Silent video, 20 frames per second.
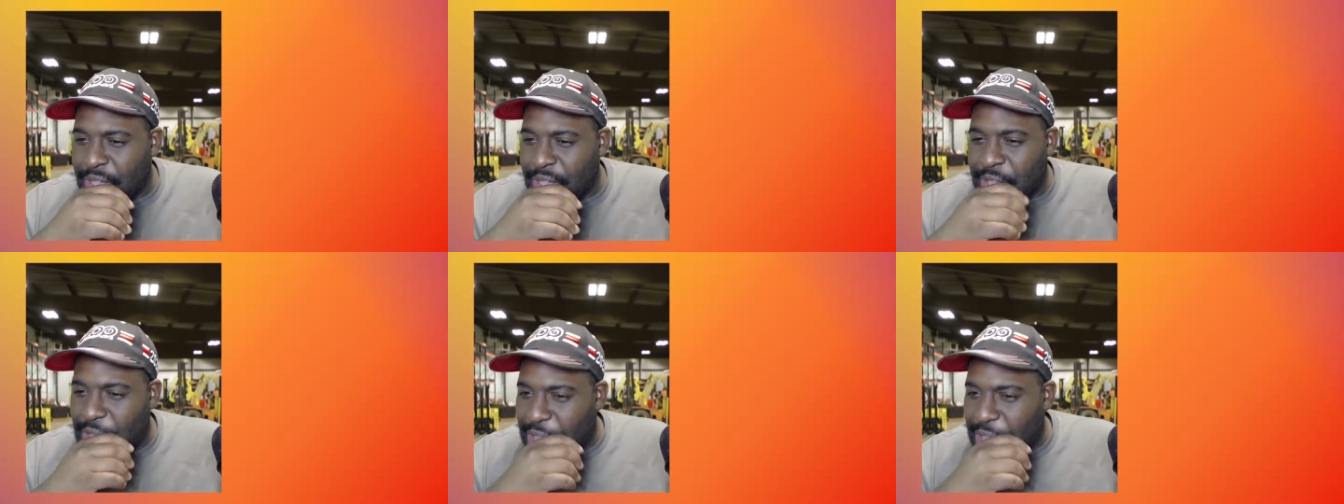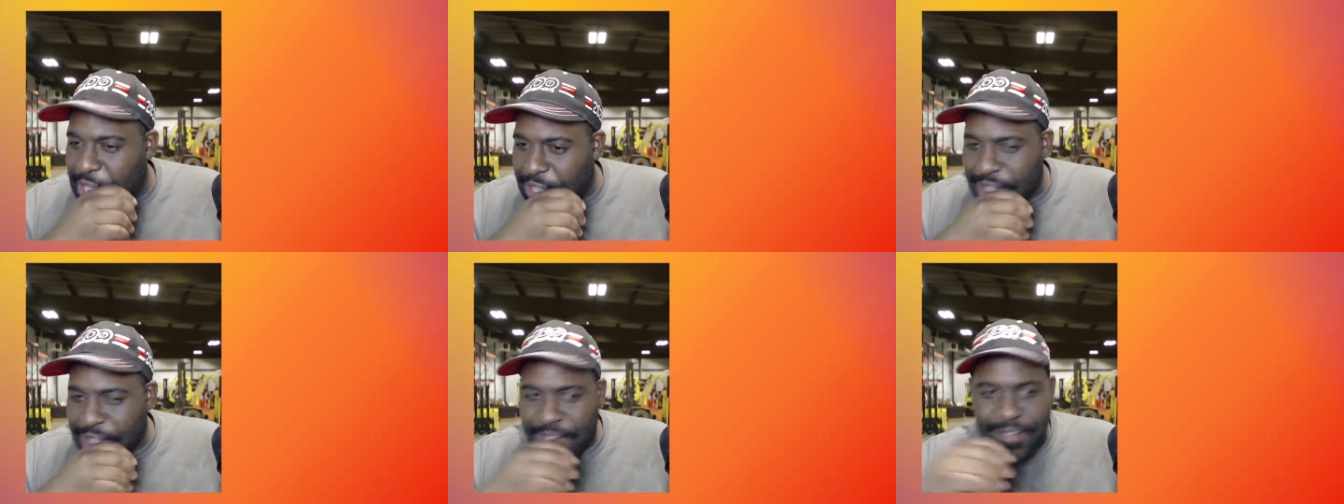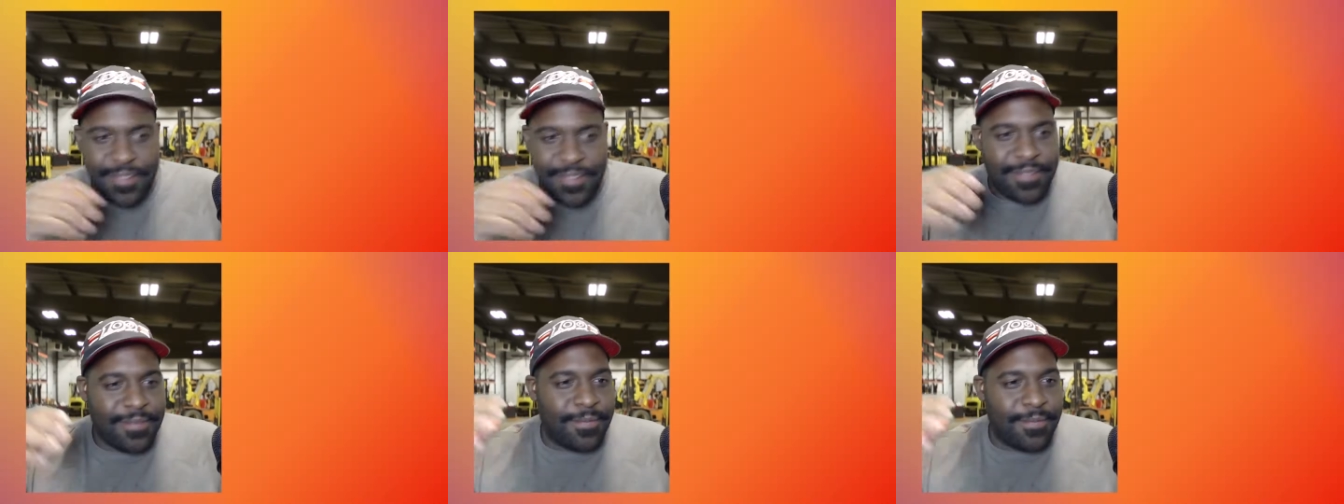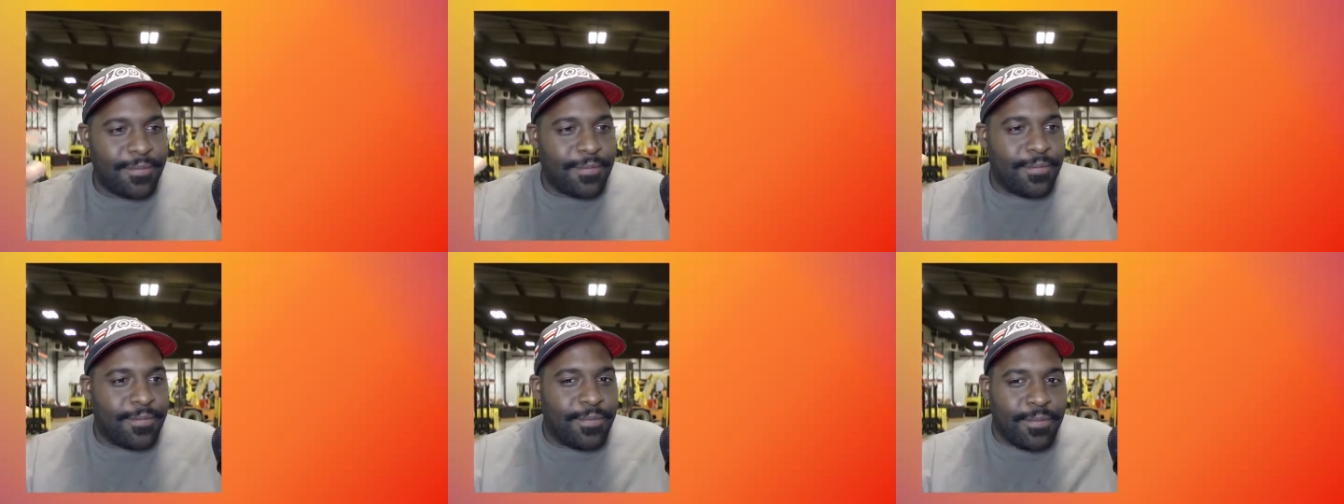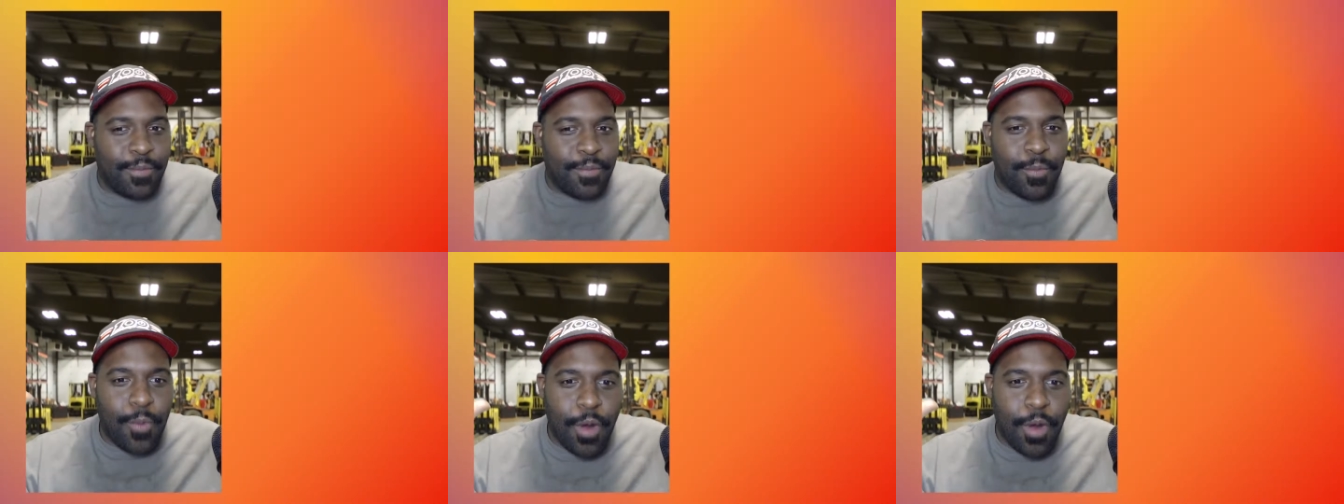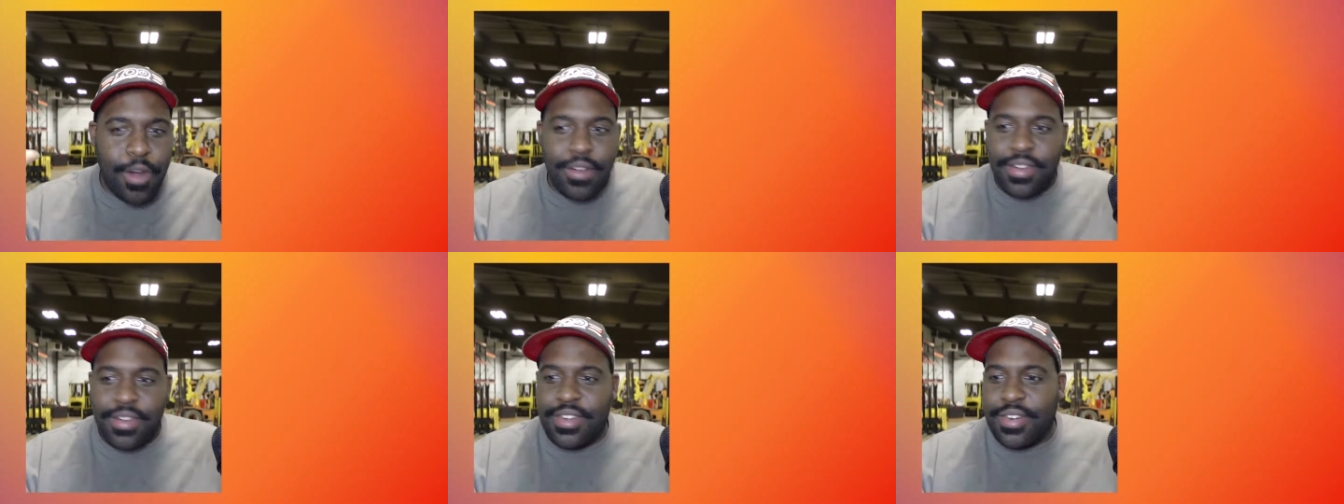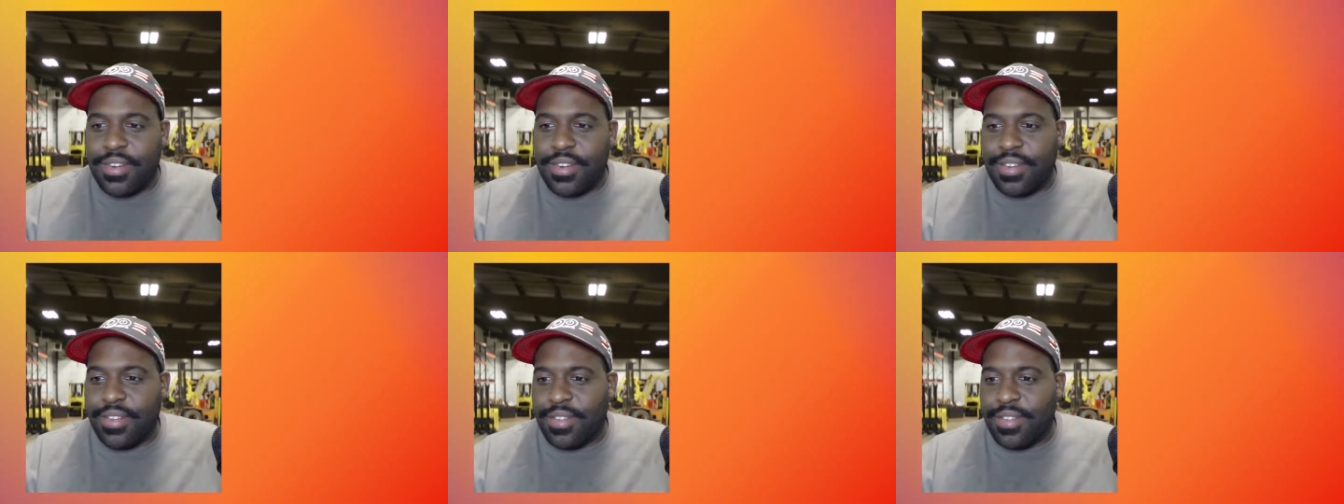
worked,